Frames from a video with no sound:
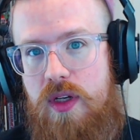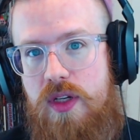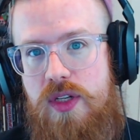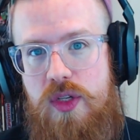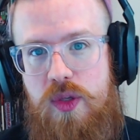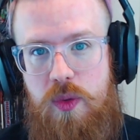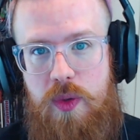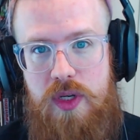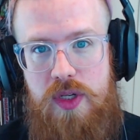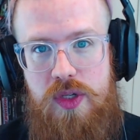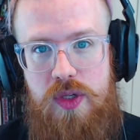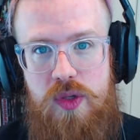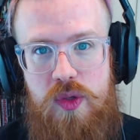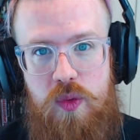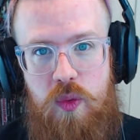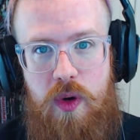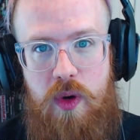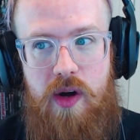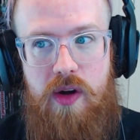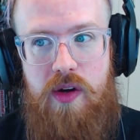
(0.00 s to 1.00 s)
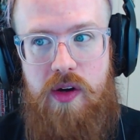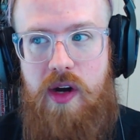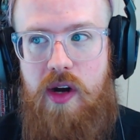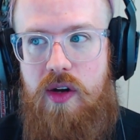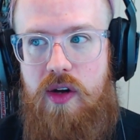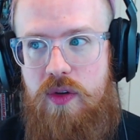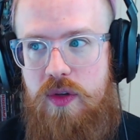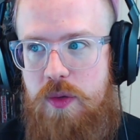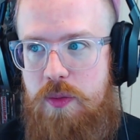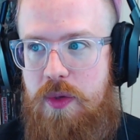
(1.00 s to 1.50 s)
situations where your
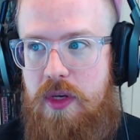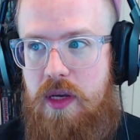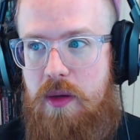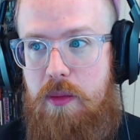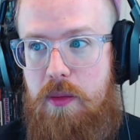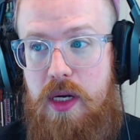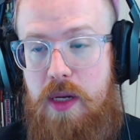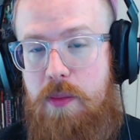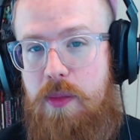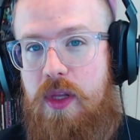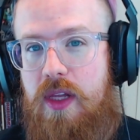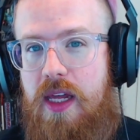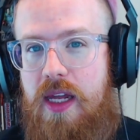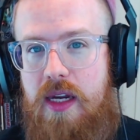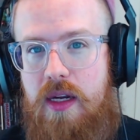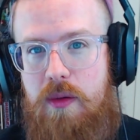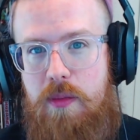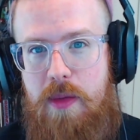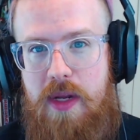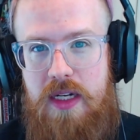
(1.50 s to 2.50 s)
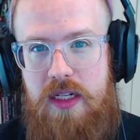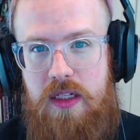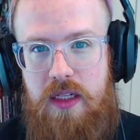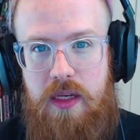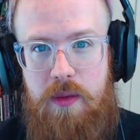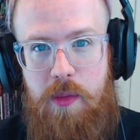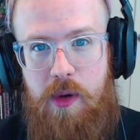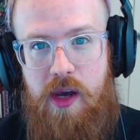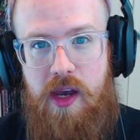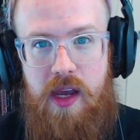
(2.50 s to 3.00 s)
character is being manipulated mentally
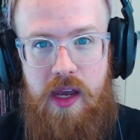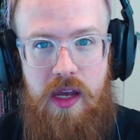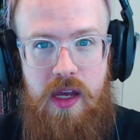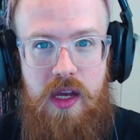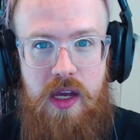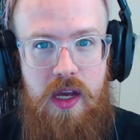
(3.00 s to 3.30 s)
by